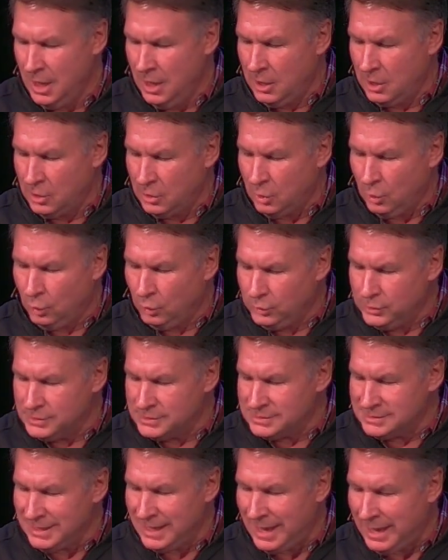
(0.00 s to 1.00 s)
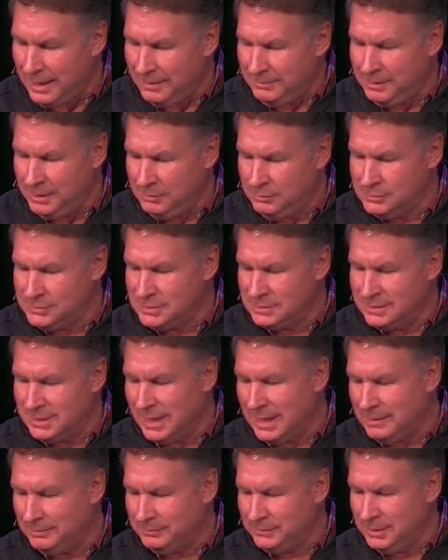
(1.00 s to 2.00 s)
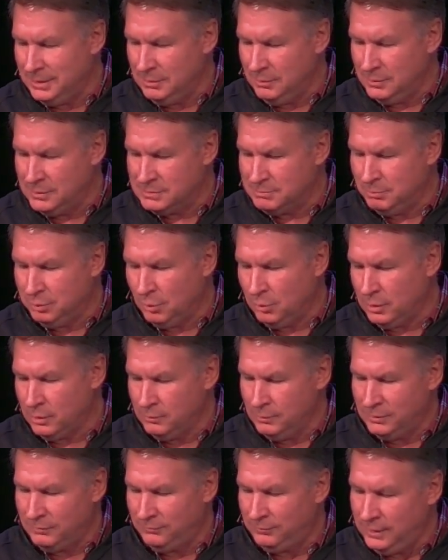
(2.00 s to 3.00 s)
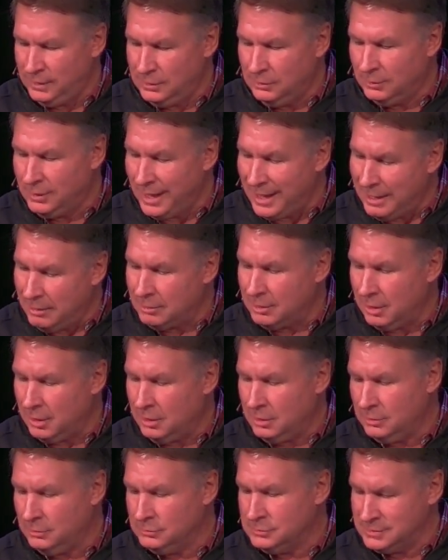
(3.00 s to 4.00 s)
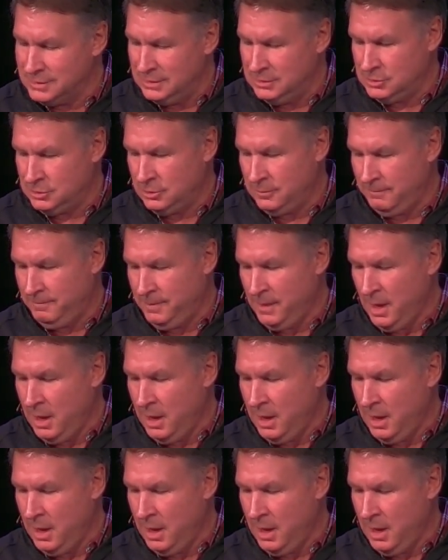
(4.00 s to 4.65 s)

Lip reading: Her oldest, Tabby, was adopted and was born with fetal alcohol syndrome.